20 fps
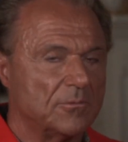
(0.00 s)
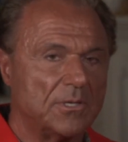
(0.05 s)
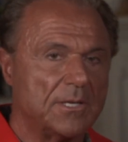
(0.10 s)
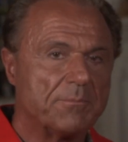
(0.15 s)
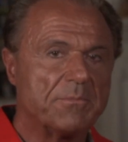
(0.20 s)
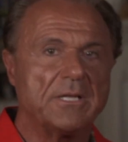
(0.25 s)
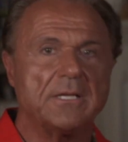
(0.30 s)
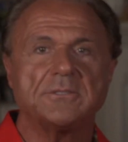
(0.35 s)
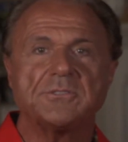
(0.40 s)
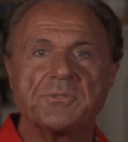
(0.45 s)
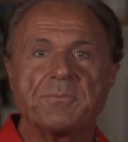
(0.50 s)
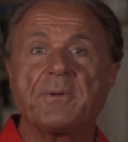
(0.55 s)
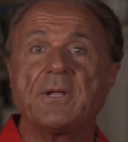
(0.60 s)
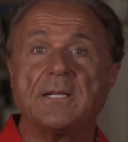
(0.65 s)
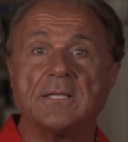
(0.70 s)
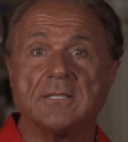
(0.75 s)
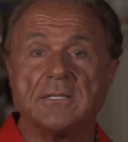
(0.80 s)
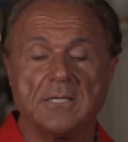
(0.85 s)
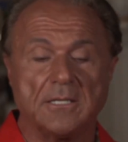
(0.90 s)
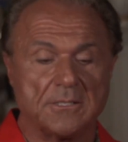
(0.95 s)
Well, let me
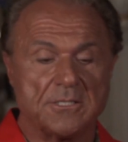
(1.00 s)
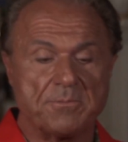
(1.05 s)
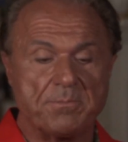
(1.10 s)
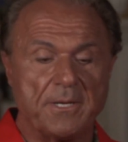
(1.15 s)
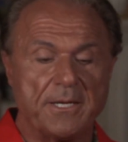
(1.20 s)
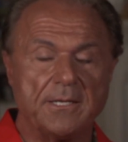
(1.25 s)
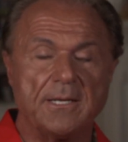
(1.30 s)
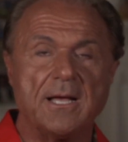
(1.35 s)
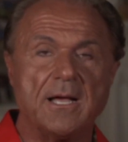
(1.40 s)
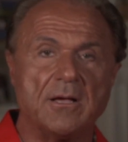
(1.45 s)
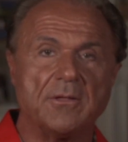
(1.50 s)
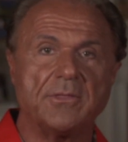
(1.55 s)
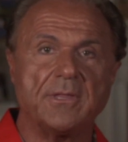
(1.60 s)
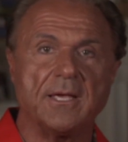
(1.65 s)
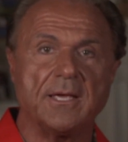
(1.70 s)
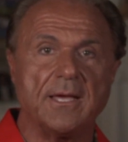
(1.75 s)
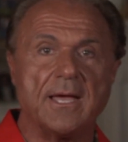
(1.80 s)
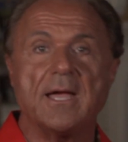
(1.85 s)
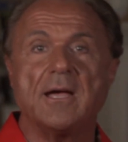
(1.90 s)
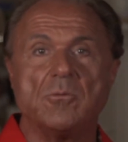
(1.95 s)
explain explain how
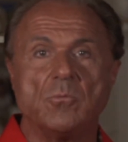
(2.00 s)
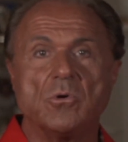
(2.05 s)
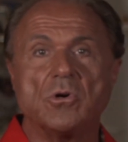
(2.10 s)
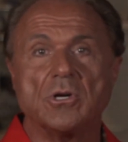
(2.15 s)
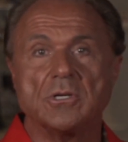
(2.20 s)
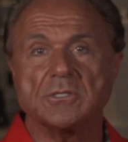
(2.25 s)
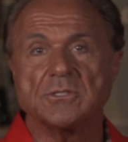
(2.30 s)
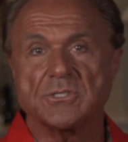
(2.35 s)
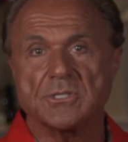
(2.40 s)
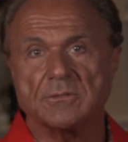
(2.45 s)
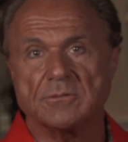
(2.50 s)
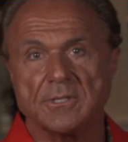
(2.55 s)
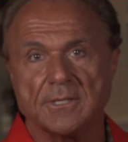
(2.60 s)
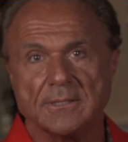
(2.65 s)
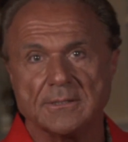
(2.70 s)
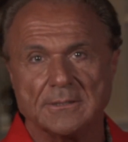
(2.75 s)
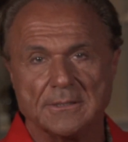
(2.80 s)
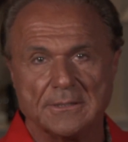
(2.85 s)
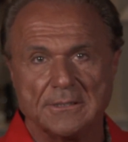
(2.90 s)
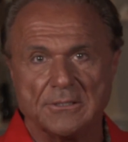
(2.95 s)
they work so
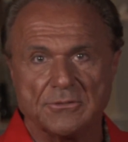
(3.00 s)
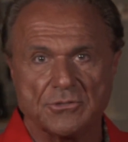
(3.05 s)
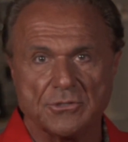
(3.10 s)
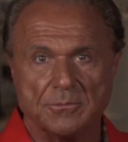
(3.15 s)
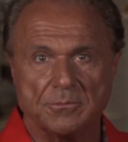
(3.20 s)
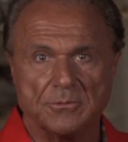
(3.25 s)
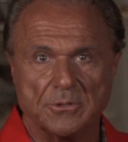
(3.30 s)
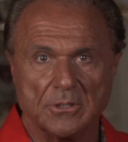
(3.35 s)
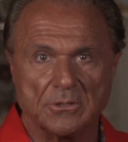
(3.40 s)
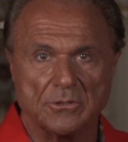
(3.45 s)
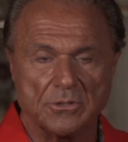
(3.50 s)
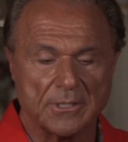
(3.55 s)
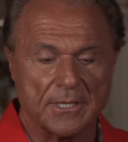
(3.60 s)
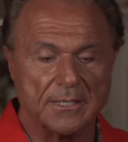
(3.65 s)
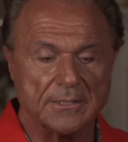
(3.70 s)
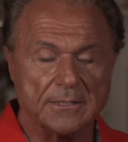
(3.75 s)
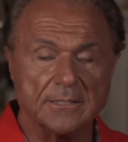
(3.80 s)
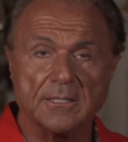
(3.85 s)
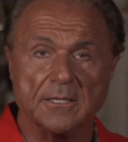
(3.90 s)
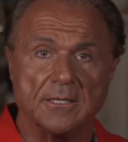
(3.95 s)
that it gives you a good
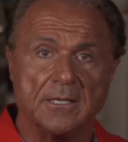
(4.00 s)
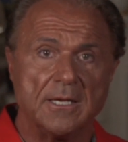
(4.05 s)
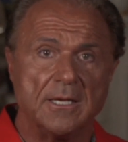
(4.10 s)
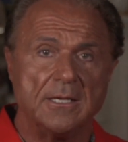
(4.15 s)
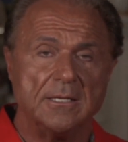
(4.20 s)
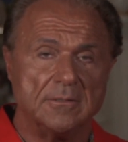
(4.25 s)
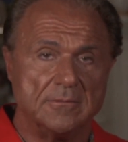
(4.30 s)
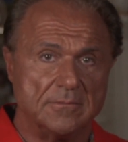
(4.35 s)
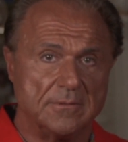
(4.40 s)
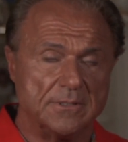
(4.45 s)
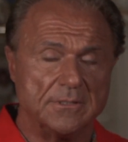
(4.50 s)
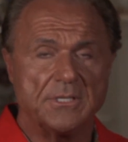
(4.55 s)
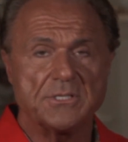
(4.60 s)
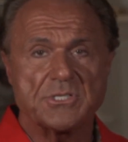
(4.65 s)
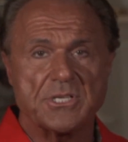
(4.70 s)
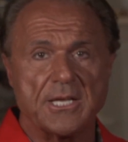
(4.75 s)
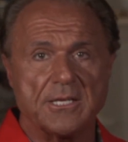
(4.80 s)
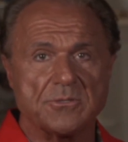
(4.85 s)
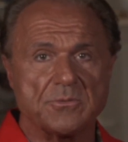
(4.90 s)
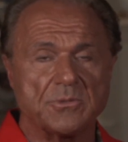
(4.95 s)
idea. In
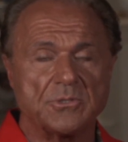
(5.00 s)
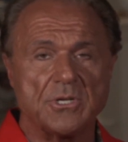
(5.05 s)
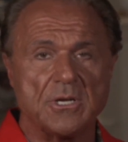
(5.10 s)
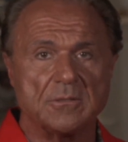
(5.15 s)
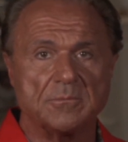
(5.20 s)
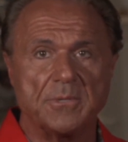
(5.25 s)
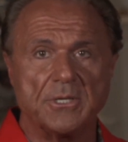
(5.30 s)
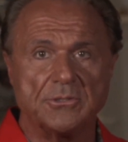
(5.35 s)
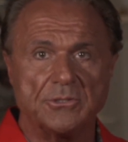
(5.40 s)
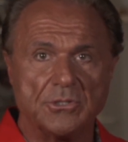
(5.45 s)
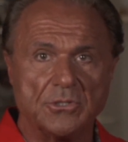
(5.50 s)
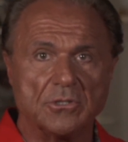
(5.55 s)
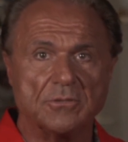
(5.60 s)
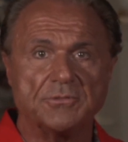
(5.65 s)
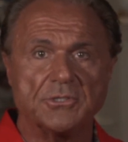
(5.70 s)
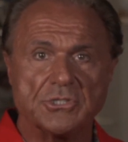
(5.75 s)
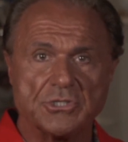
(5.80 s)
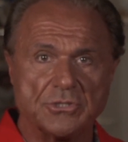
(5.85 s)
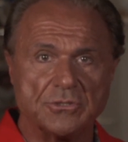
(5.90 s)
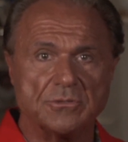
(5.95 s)
this case, we're talking about
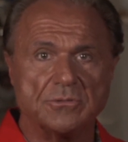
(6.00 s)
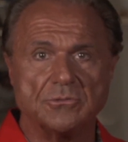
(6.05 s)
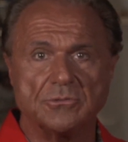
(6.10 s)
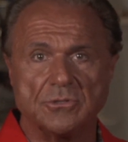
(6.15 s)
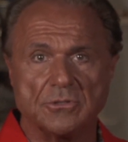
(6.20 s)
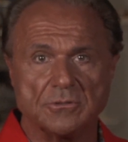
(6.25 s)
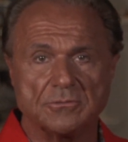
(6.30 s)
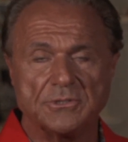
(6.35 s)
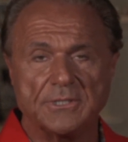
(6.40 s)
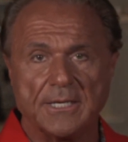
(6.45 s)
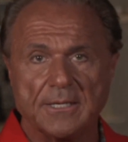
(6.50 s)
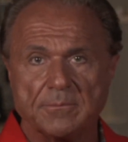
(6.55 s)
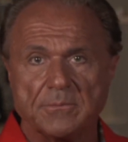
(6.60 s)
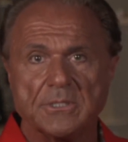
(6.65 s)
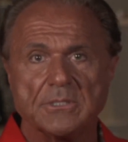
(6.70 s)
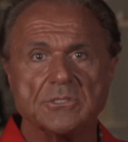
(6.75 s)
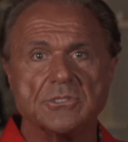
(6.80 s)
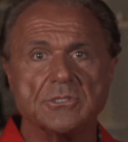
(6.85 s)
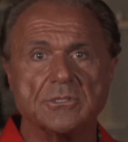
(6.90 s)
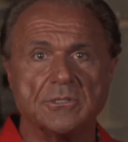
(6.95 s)
nerve issue, nerve
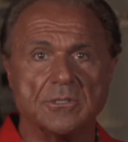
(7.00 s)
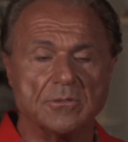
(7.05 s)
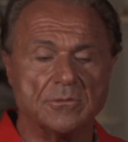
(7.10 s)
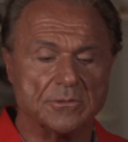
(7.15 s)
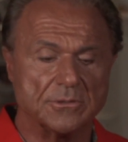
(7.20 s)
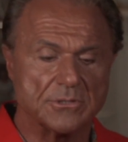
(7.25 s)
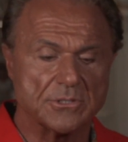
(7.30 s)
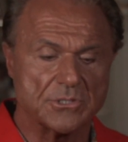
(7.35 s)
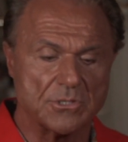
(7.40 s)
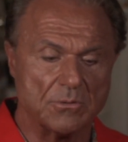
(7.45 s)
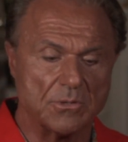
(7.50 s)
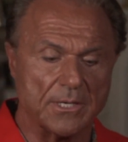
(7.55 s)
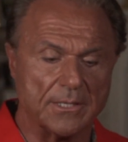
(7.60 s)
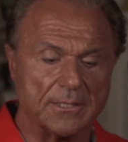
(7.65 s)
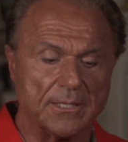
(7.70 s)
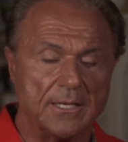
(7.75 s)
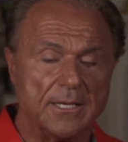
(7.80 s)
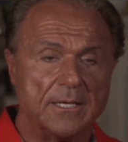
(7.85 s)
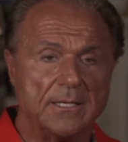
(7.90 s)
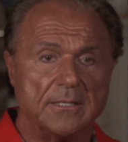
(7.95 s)
damage, you know, and so on.